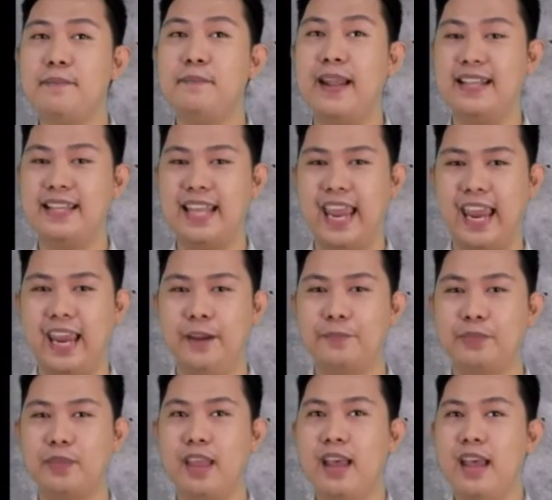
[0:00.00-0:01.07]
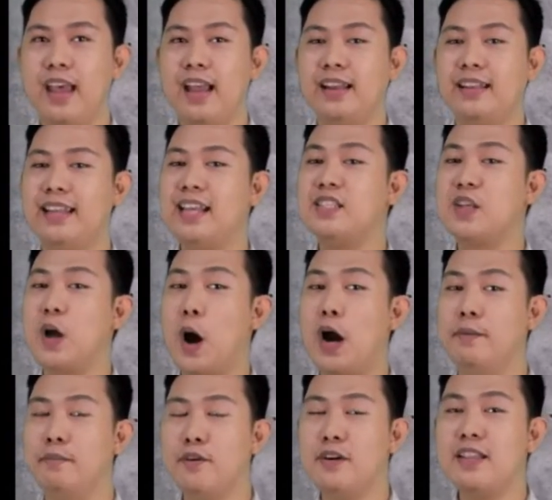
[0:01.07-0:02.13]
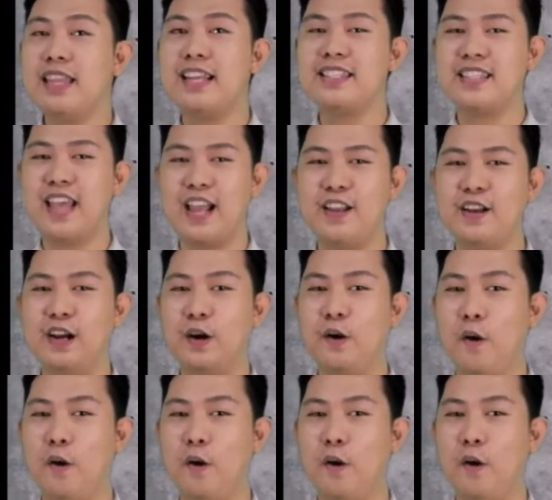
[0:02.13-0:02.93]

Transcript: Plantae. These are multicellular